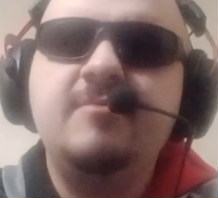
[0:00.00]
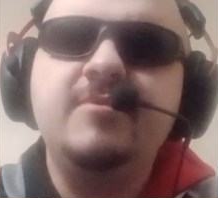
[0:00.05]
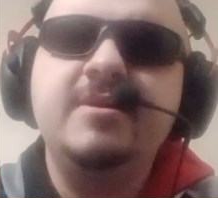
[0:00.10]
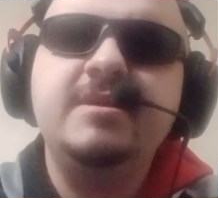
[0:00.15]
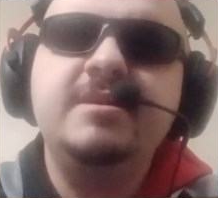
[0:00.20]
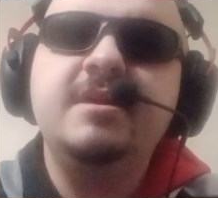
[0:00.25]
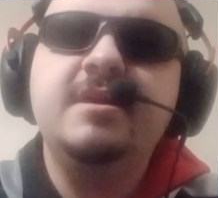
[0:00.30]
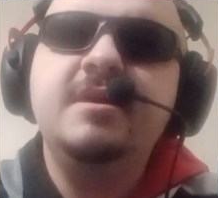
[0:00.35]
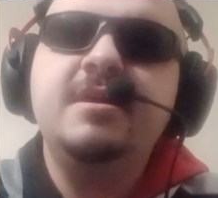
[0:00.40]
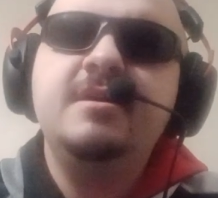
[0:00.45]

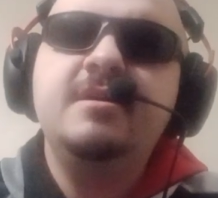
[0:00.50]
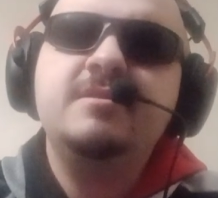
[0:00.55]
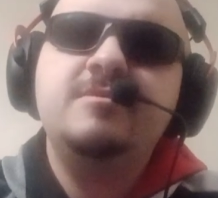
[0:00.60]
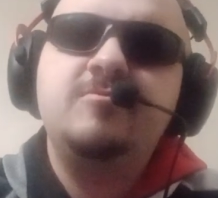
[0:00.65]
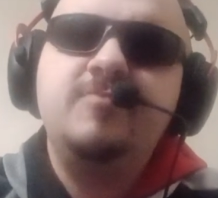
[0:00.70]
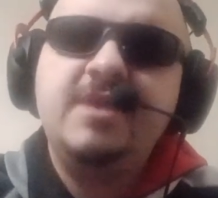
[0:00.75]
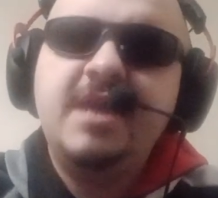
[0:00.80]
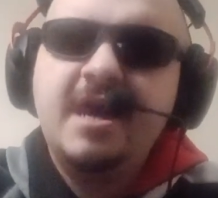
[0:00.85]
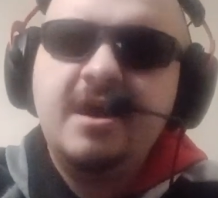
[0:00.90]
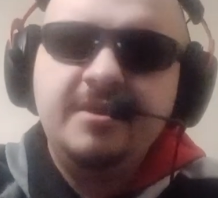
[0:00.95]
When
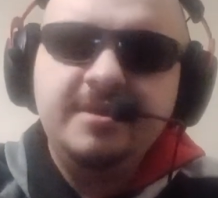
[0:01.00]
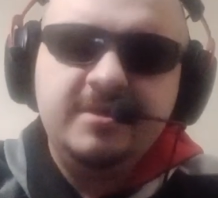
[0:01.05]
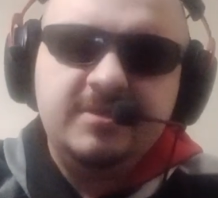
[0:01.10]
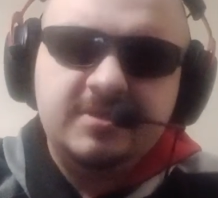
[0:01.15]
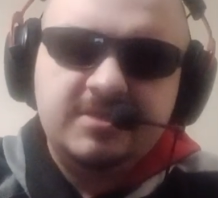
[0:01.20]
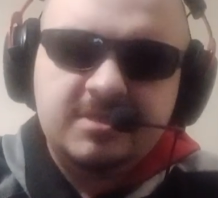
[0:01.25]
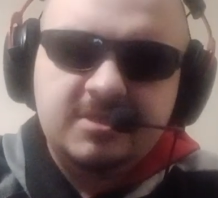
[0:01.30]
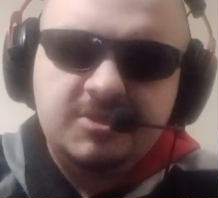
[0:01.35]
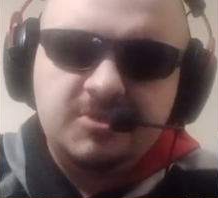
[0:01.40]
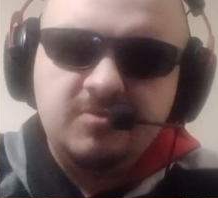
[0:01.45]
the reality of
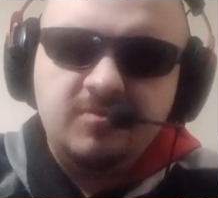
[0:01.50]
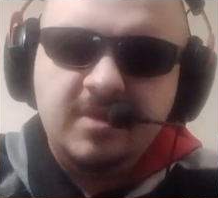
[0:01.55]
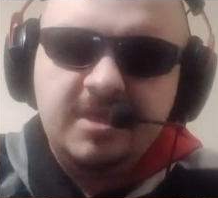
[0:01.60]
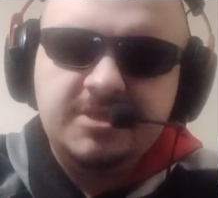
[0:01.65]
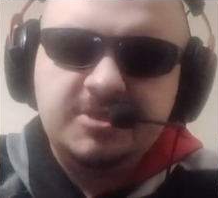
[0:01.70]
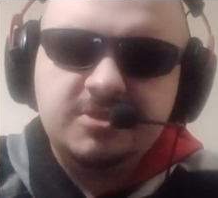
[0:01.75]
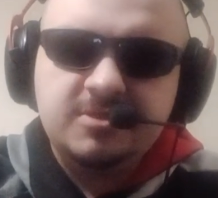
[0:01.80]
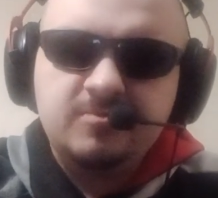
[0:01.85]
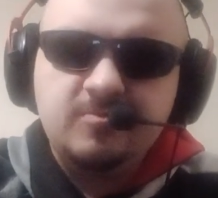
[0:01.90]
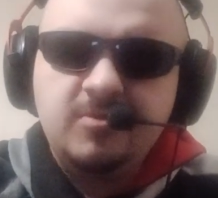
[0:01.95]
the
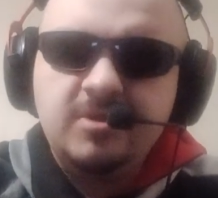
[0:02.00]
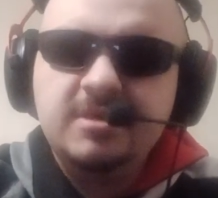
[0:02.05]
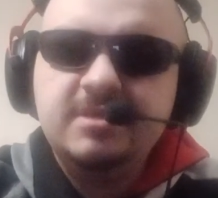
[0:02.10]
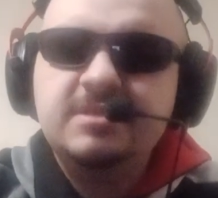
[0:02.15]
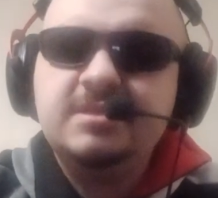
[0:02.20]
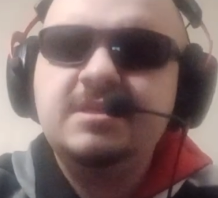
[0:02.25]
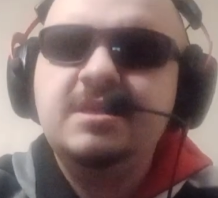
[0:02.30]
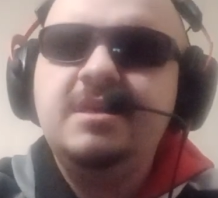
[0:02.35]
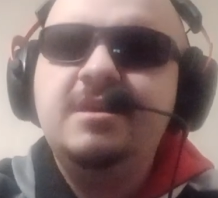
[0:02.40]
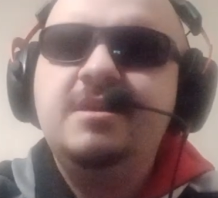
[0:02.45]
situation
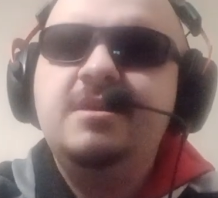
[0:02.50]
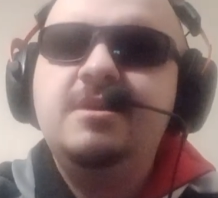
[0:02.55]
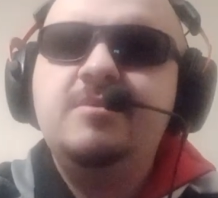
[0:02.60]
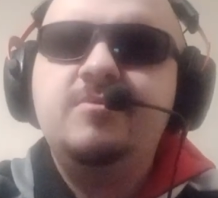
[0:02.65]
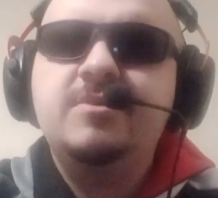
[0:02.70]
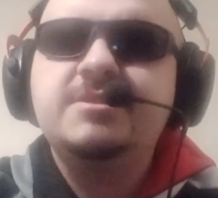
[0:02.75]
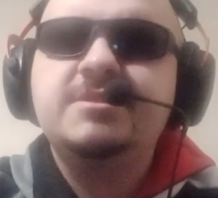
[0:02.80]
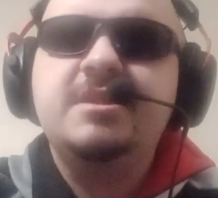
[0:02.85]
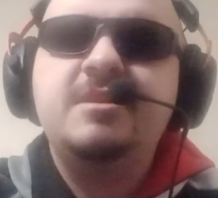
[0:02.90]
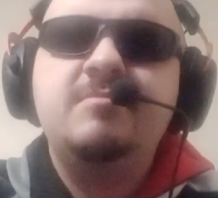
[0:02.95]
was it
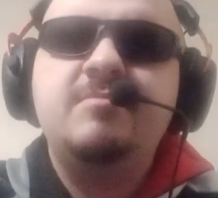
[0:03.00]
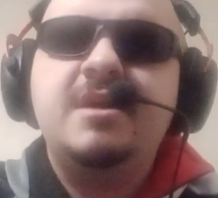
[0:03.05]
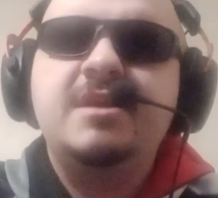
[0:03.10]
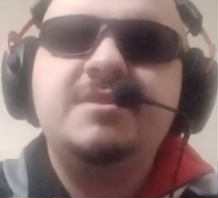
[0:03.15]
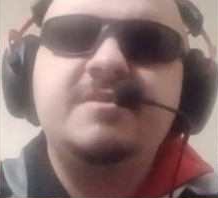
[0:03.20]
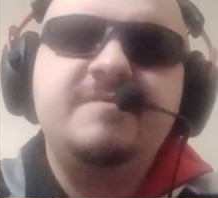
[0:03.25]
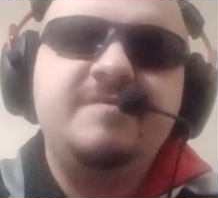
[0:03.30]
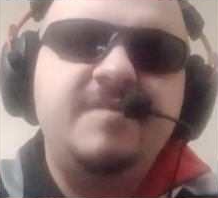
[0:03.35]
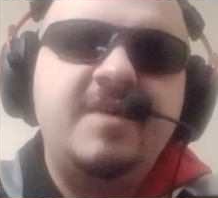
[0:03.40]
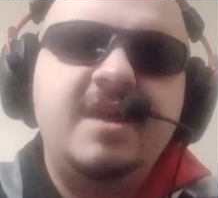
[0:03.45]
wasn't
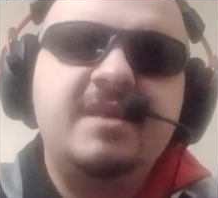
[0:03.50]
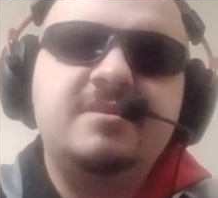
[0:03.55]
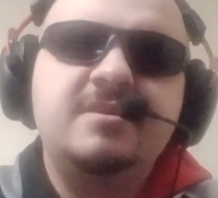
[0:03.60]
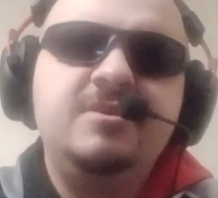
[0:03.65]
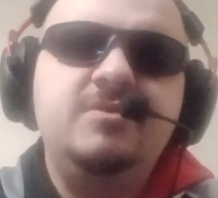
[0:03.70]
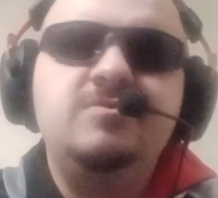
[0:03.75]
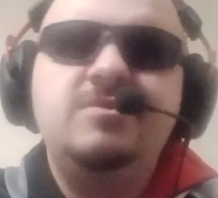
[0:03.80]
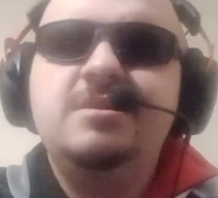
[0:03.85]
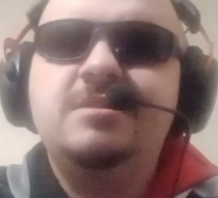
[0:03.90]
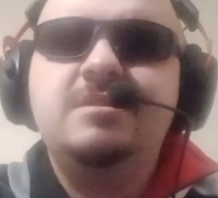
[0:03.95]
about the fact that
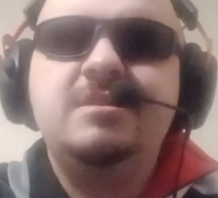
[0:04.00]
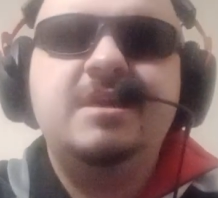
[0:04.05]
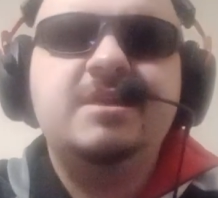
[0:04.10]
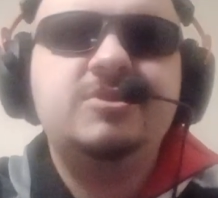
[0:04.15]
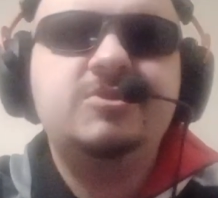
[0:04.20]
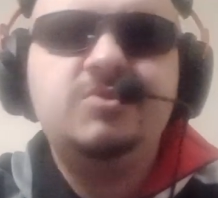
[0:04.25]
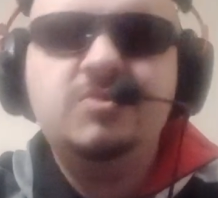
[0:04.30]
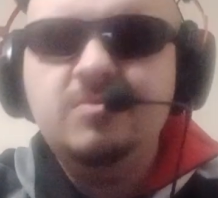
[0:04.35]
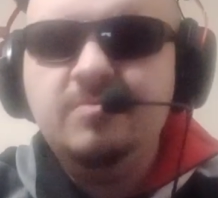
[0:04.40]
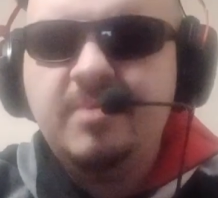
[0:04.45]
you didn't
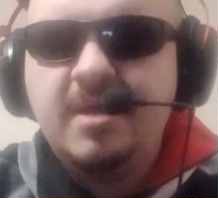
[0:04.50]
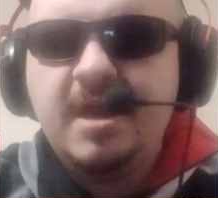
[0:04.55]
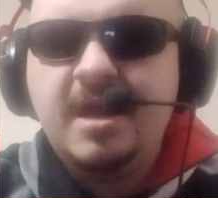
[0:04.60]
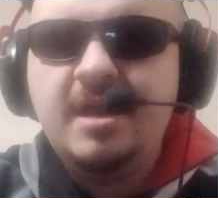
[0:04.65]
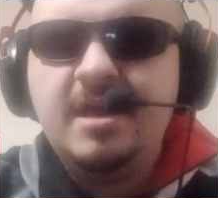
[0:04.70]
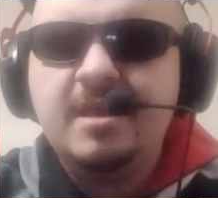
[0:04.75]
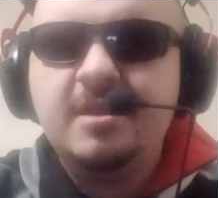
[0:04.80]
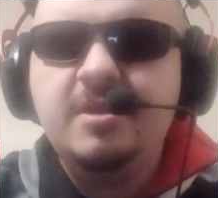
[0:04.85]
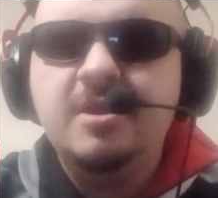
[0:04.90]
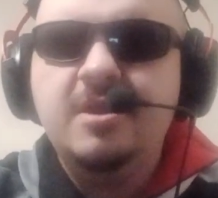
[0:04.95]
like
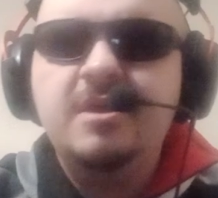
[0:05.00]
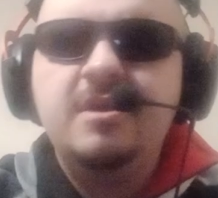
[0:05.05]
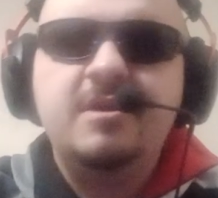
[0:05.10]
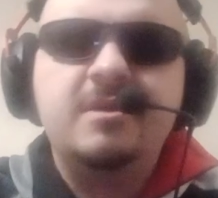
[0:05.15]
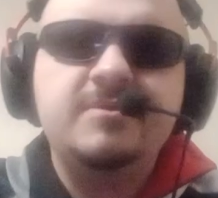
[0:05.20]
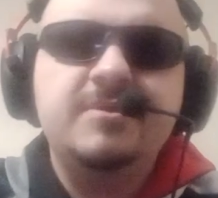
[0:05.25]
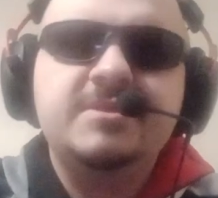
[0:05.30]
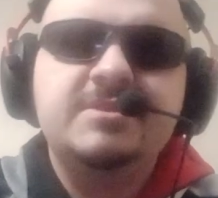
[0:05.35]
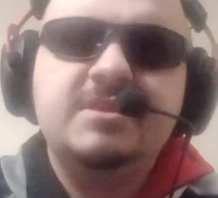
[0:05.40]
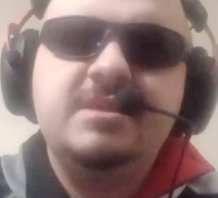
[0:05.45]
Tupac
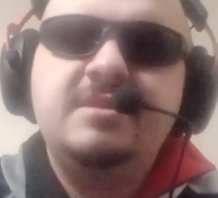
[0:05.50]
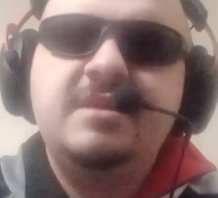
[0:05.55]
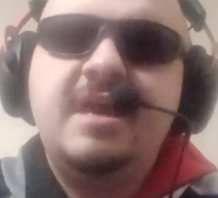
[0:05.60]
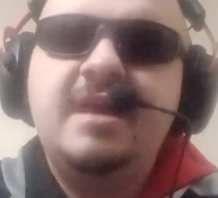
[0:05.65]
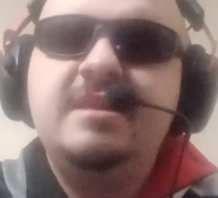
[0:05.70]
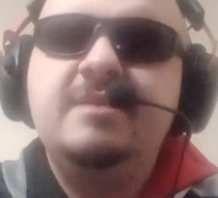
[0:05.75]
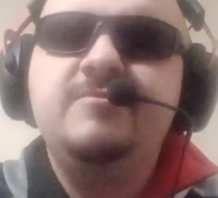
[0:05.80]
or this and that.